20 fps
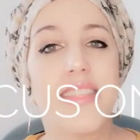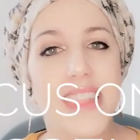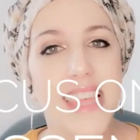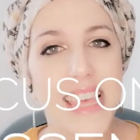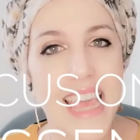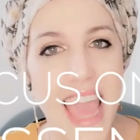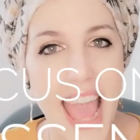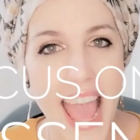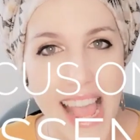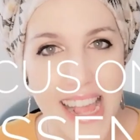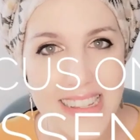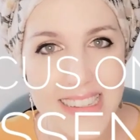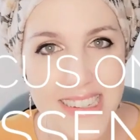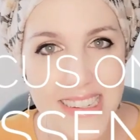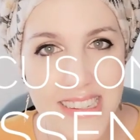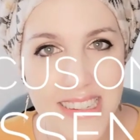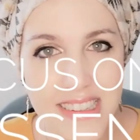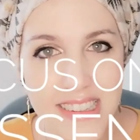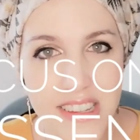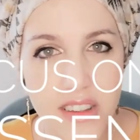on the
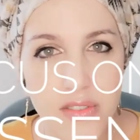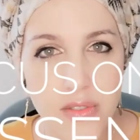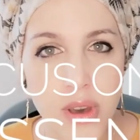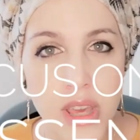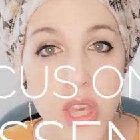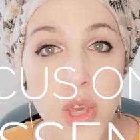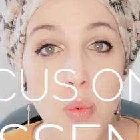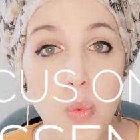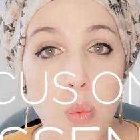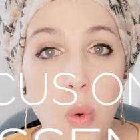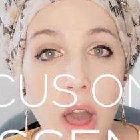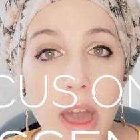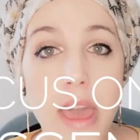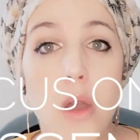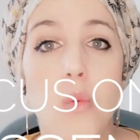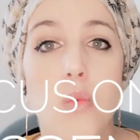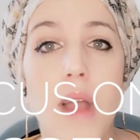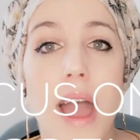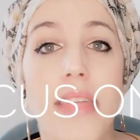essence of what you want